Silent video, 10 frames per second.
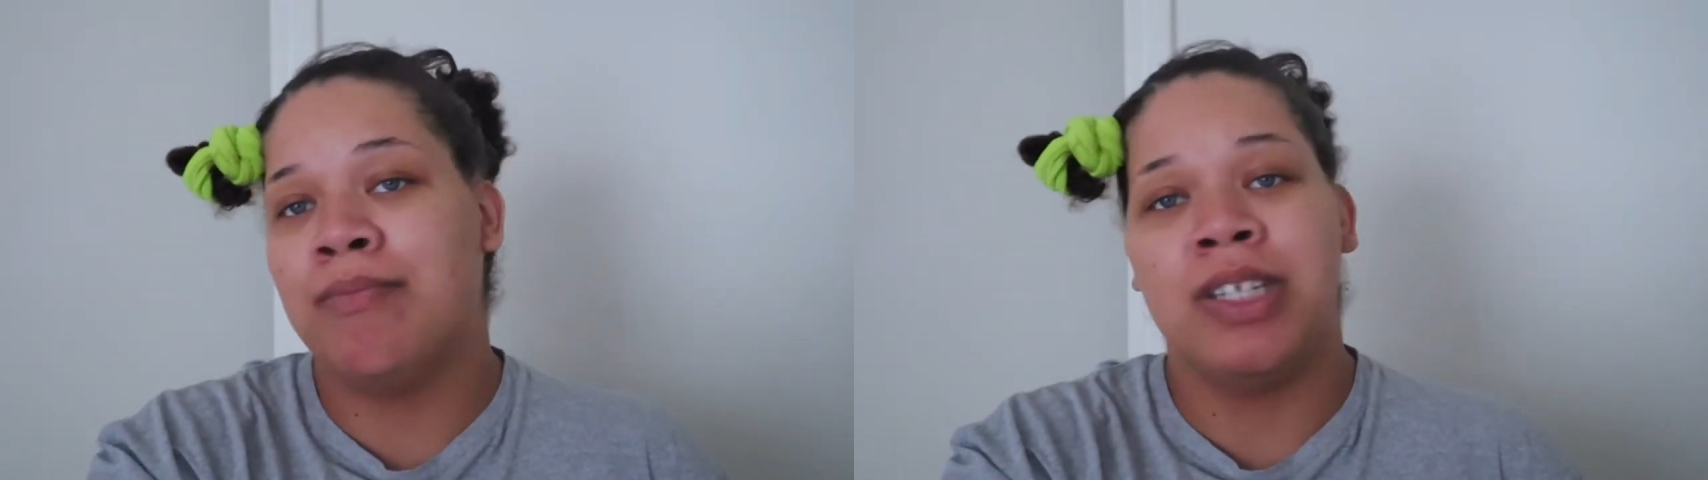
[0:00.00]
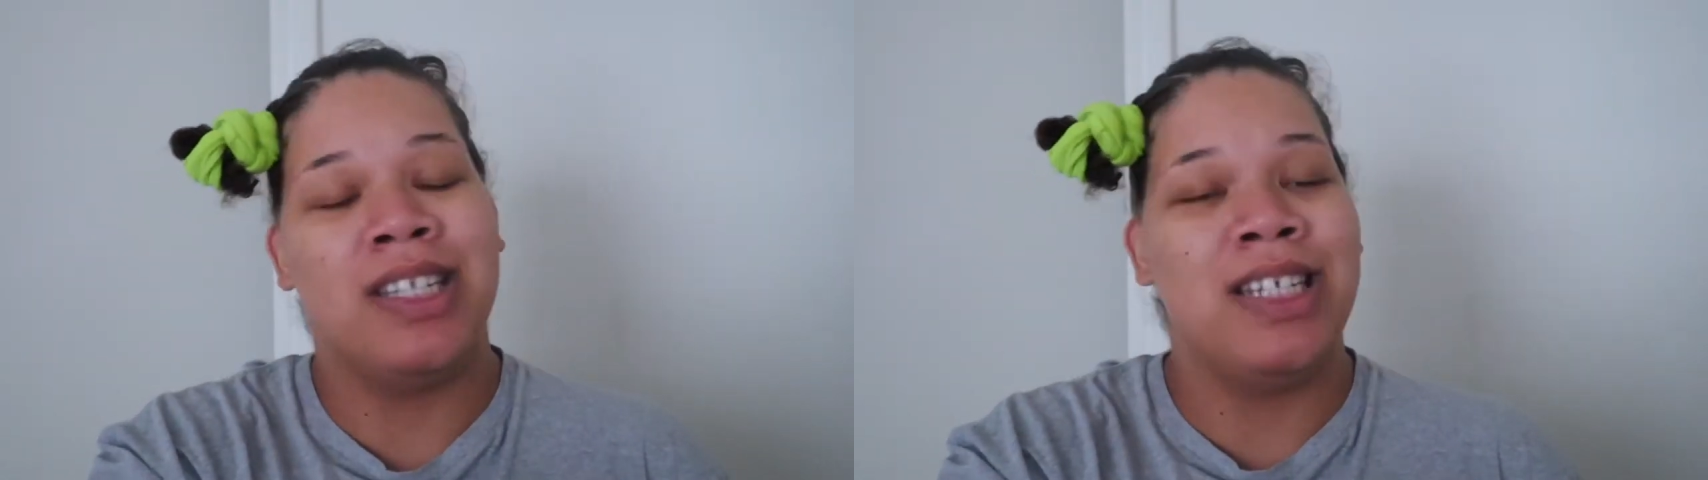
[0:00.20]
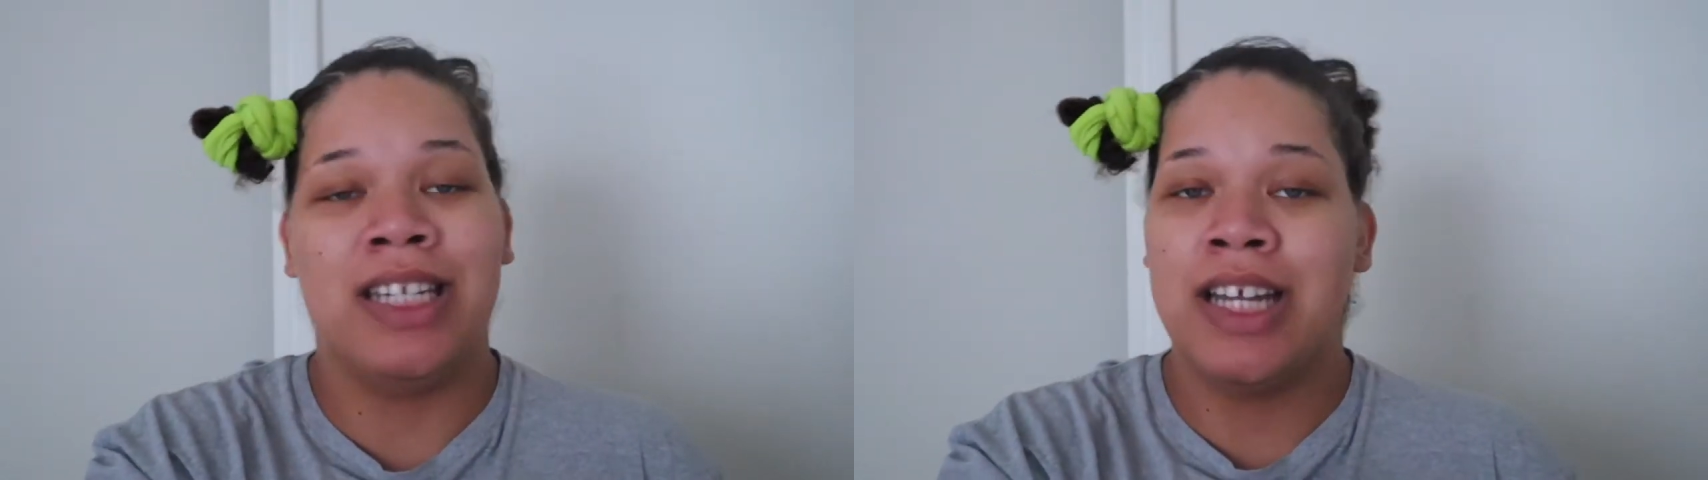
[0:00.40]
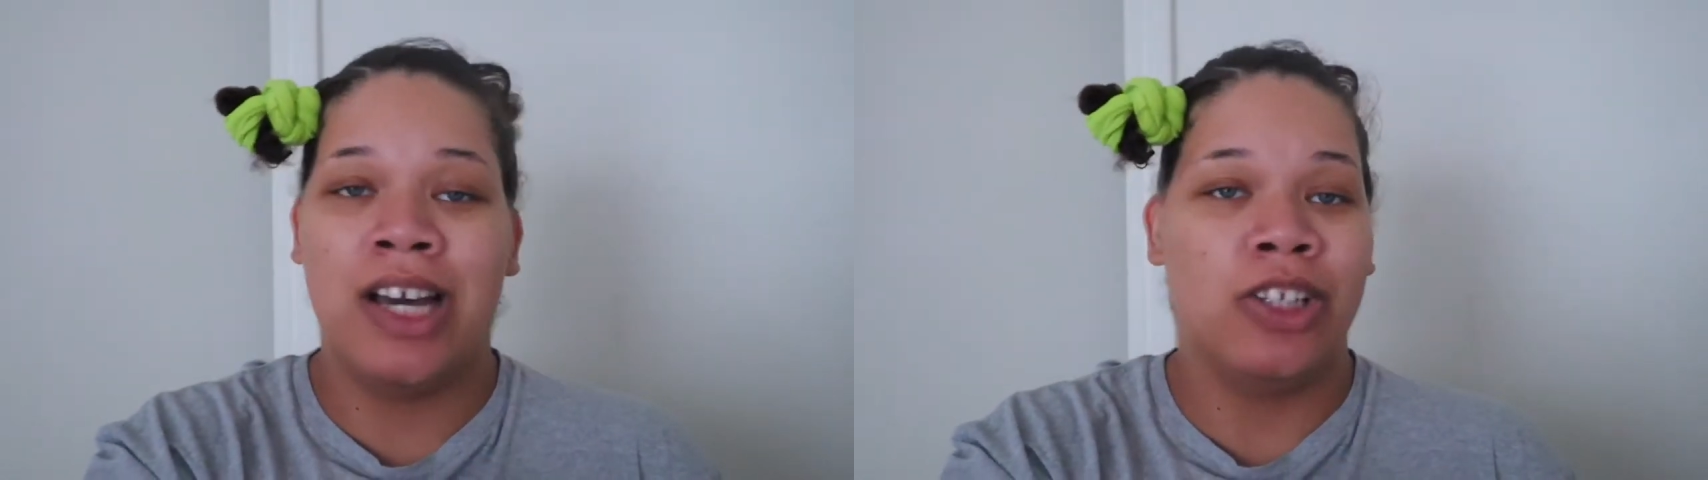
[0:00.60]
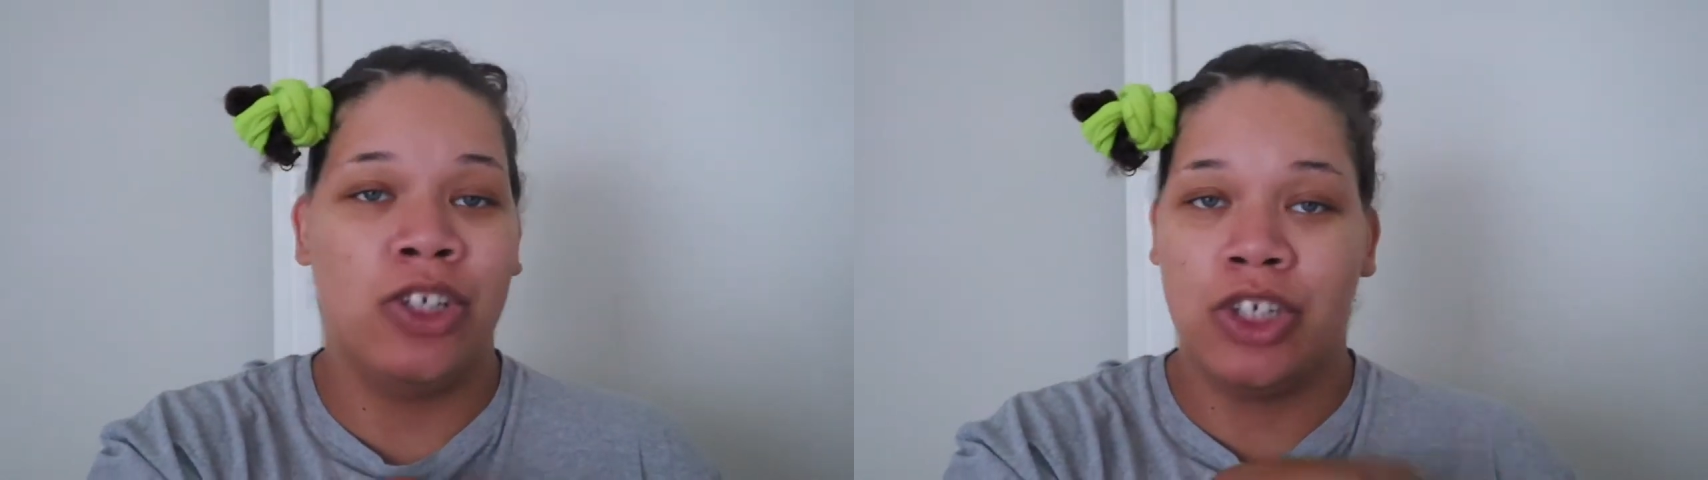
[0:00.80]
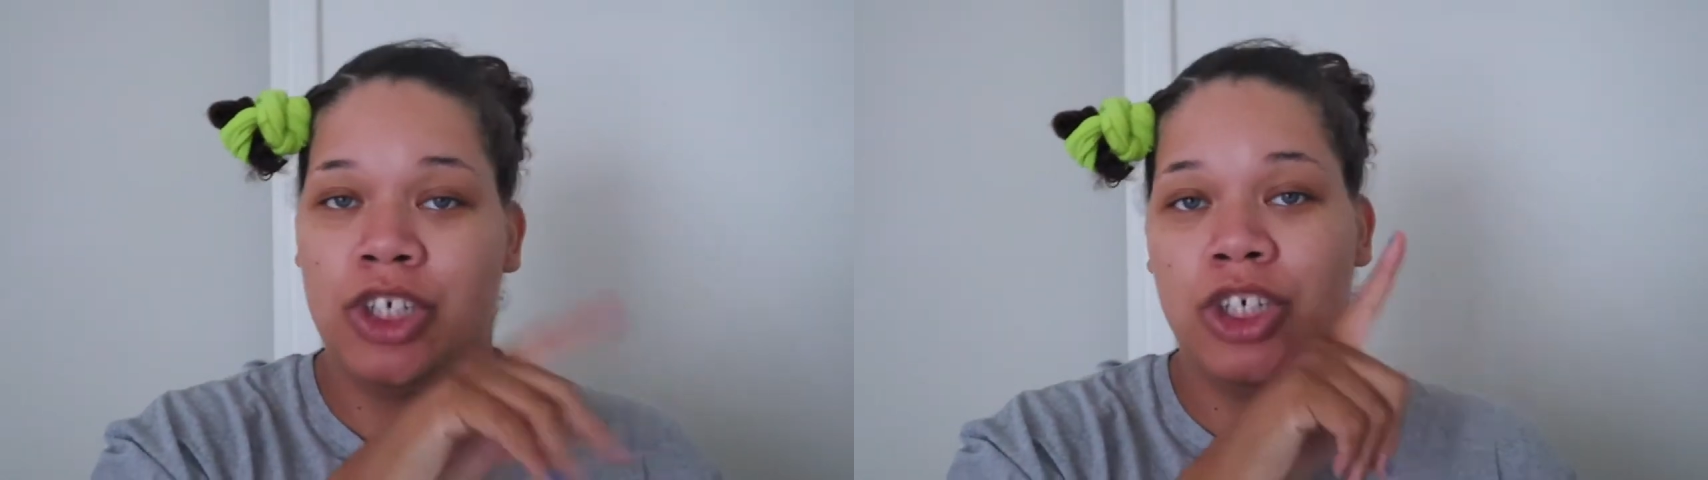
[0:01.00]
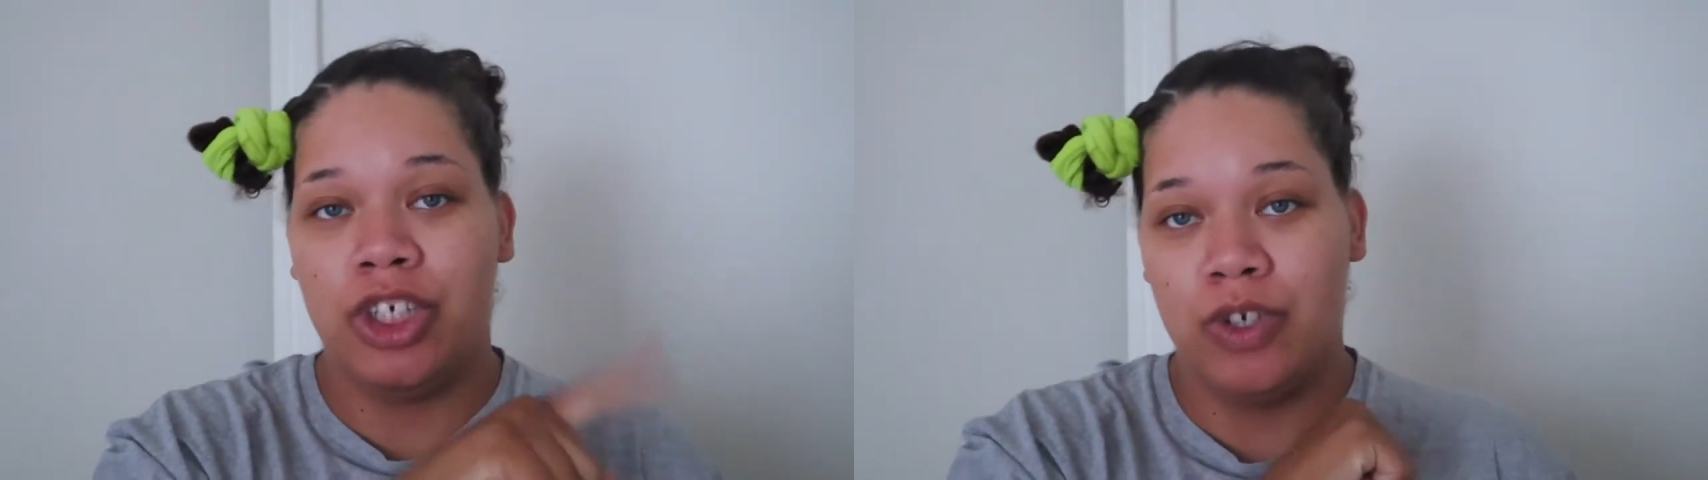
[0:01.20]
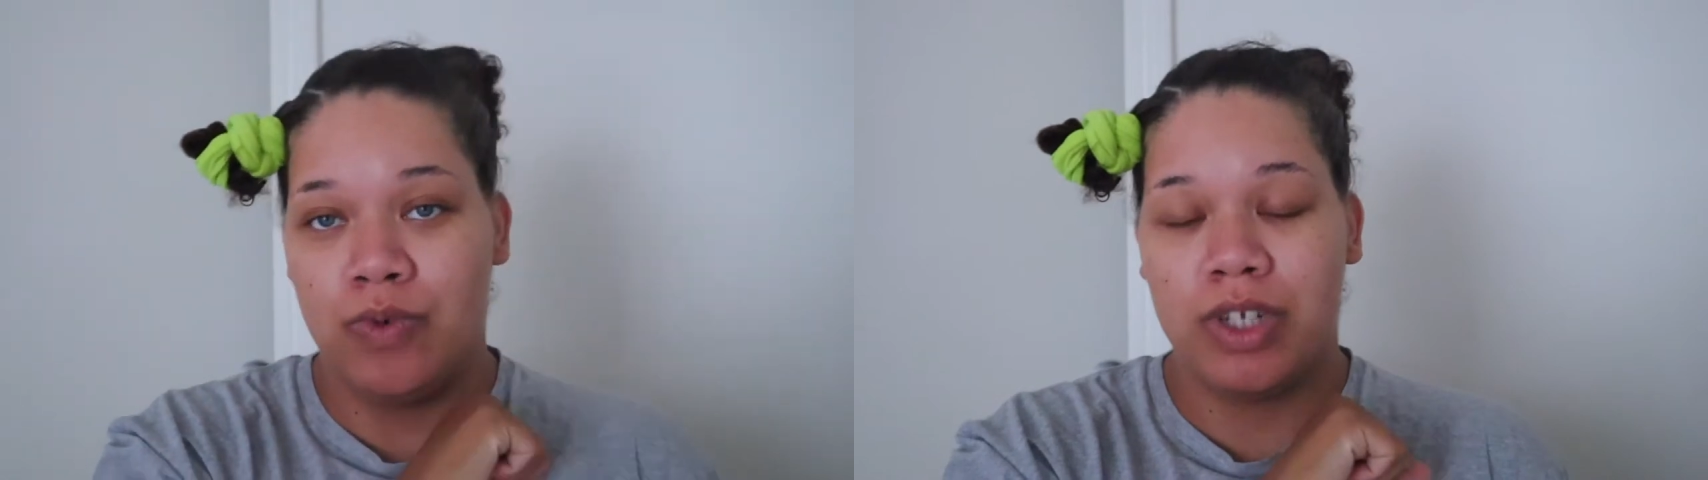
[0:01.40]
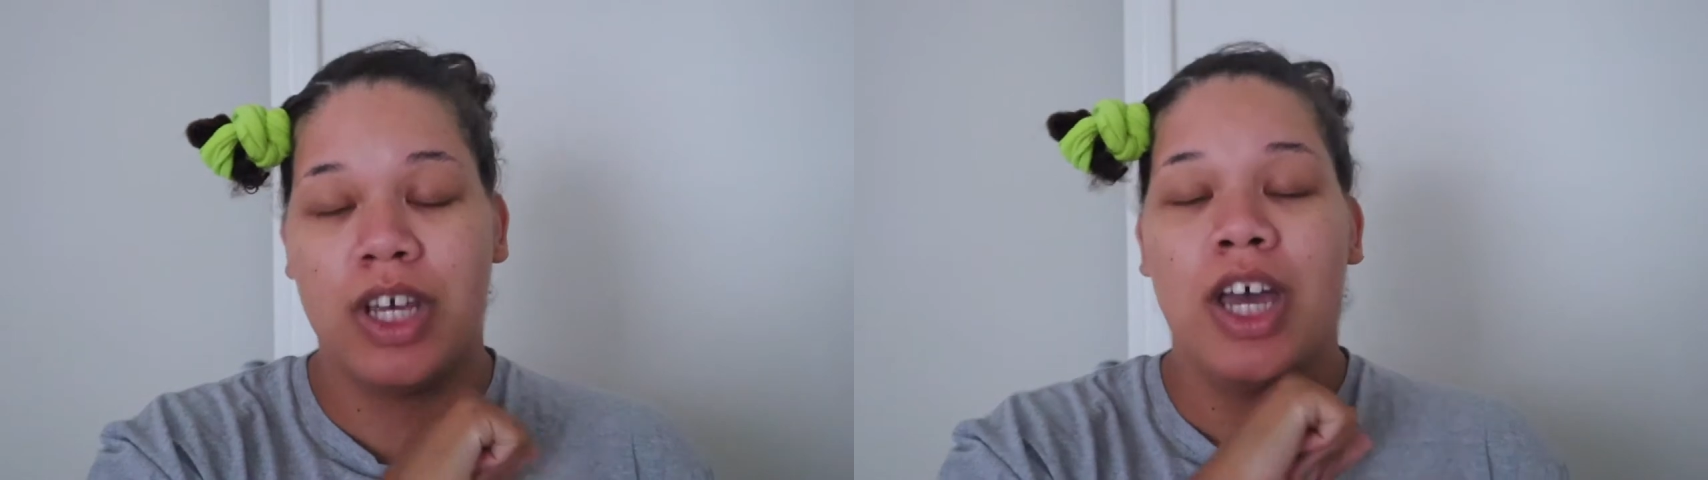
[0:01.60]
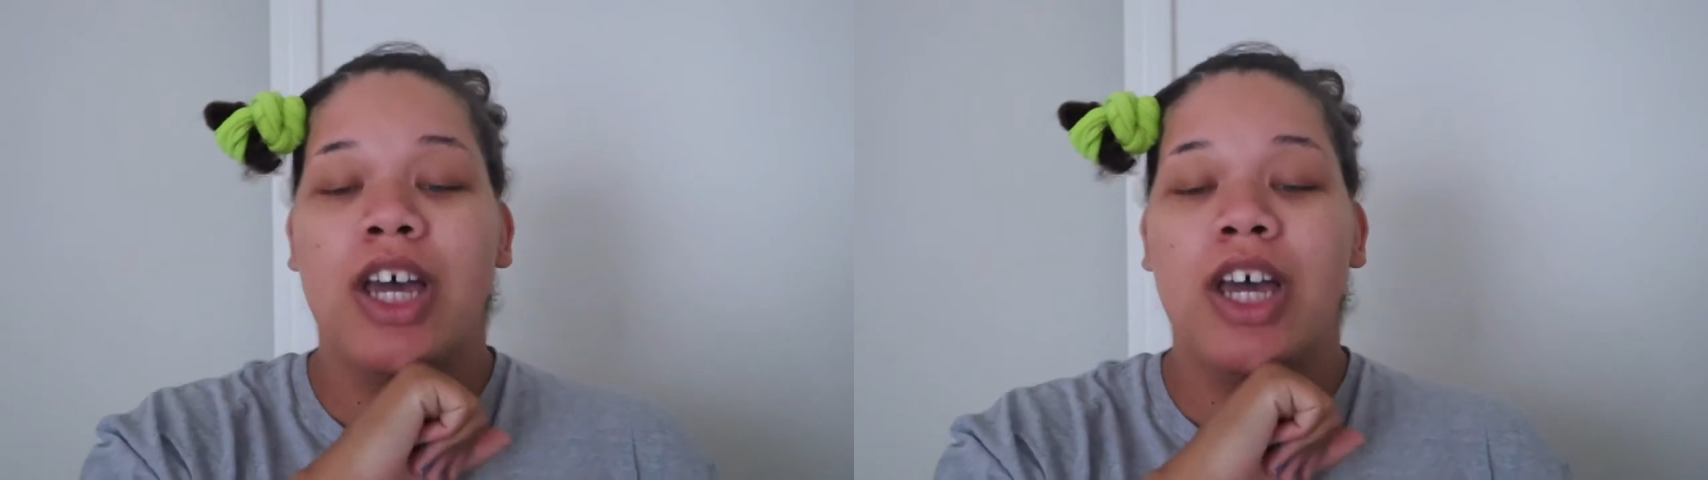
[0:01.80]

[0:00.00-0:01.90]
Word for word: just did not look cute.